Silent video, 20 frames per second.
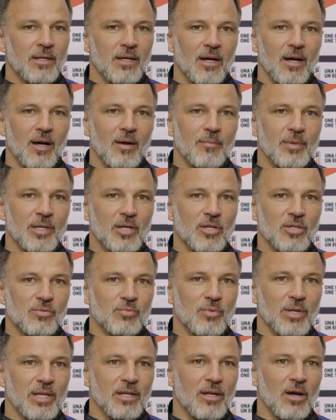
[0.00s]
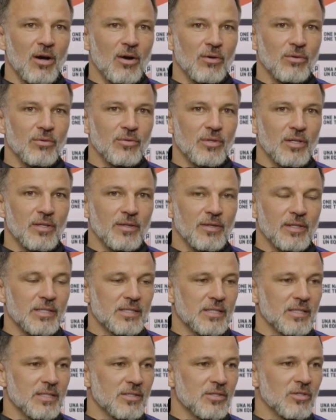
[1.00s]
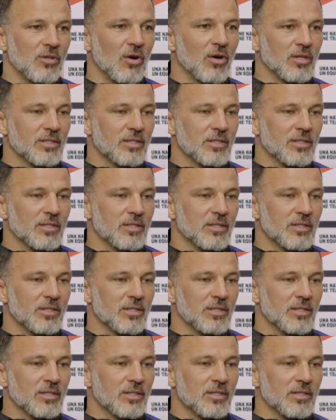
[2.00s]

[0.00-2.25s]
Uh, because we know that this is not